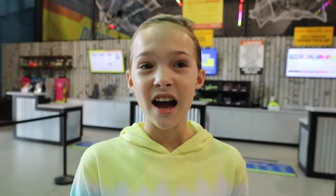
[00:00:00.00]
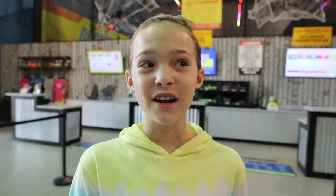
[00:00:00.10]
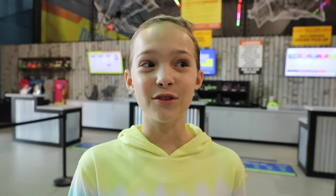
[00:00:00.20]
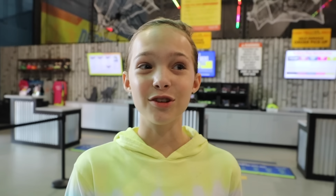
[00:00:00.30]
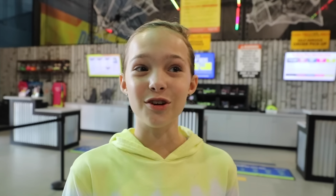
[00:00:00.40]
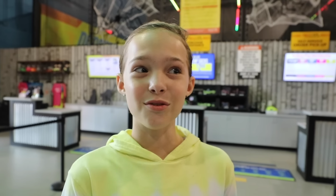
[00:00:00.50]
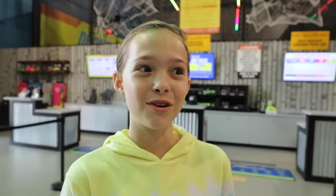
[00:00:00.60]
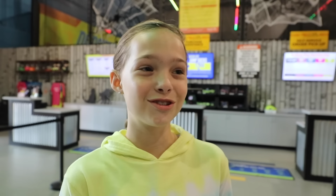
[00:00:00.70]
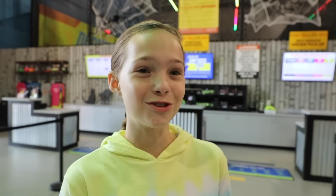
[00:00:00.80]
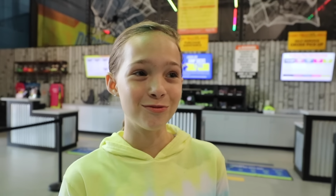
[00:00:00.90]
I don't know.
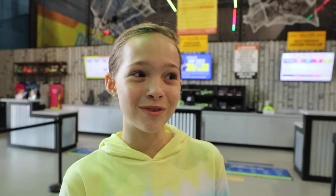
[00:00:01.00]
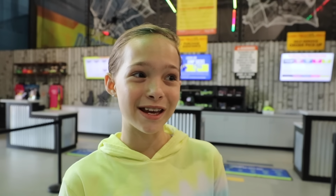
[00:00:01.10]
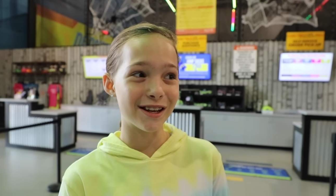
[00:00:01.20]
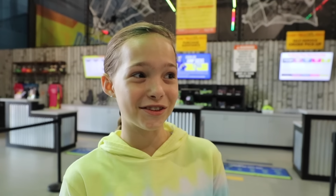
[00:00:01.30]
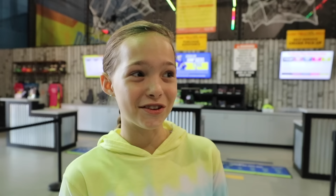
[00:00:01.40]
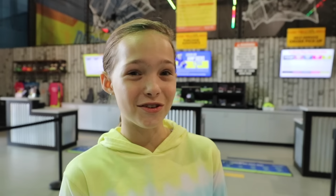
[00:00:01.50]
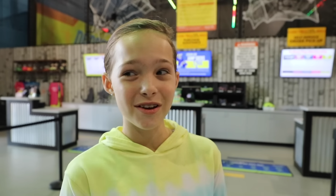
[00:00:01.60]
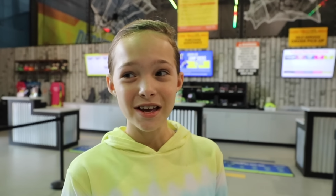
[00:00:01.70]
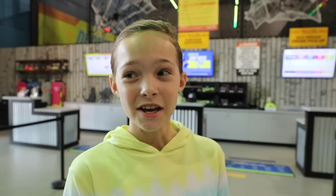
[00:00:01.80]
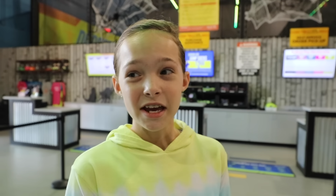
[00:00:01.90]
Don't panic, though.
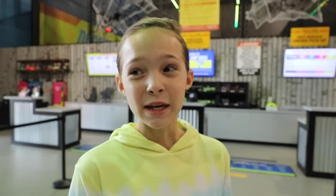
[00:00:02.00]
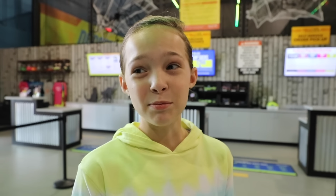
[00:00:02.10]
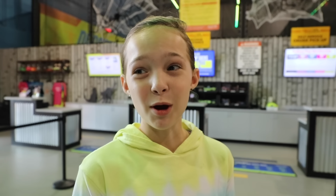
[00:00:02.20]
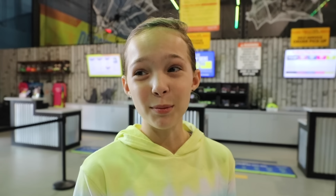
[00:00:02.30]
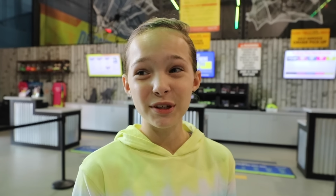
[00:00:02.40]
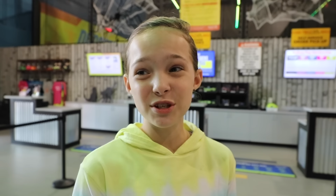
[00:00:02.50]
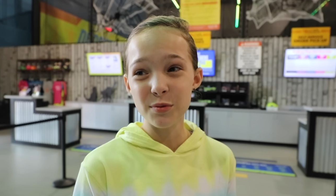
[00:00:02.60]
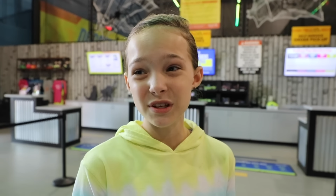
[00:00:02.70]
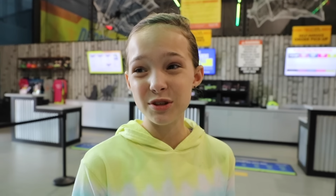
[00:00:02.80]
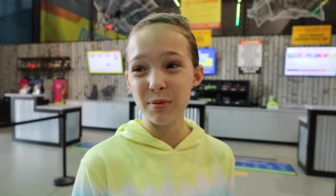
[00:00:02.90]
He probably just
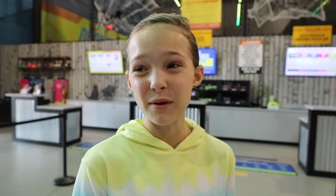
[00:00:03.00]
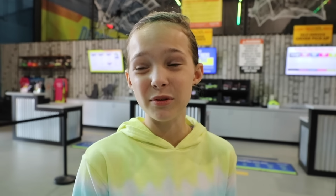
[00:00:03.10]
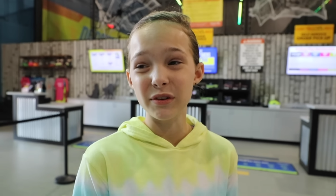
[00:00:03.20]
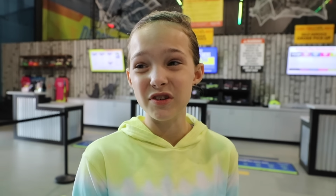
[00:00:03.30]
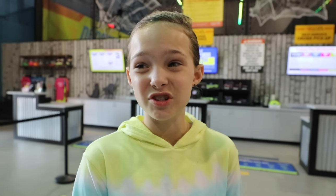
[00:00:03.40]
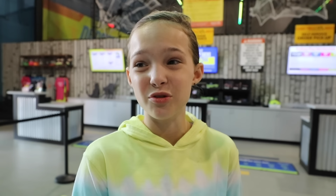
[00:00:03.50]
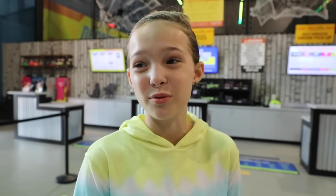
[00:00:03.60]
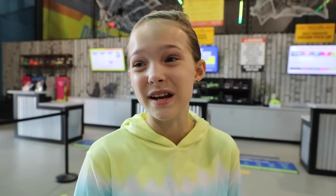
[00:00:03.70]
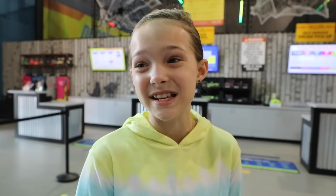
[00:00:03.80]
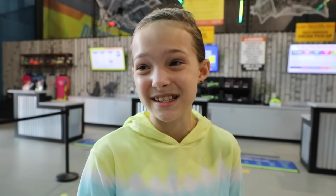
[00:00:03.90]
wants to play one of his
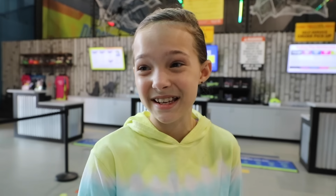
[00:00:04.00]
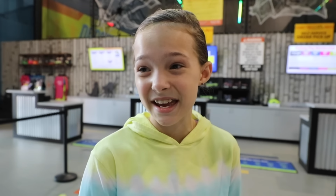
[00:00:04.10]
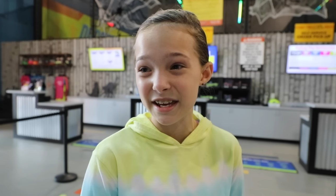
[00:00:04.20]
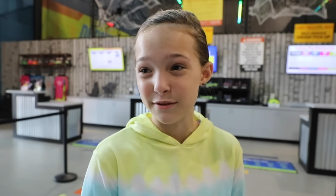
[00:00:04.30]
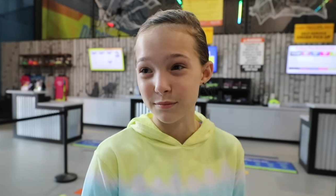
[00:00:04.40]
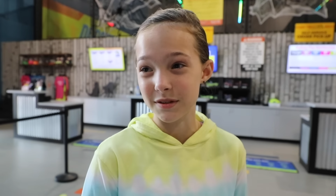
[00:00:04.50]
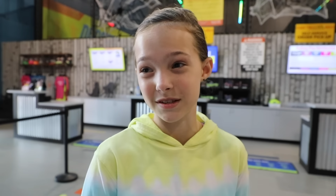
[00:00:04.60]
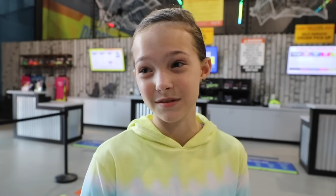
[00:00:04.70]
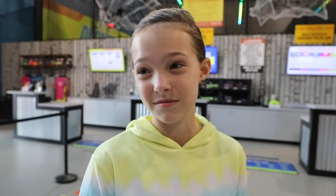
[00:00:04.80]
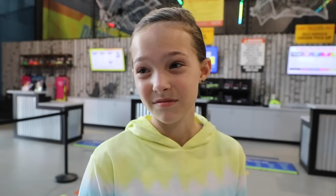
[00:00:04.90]
crazy games.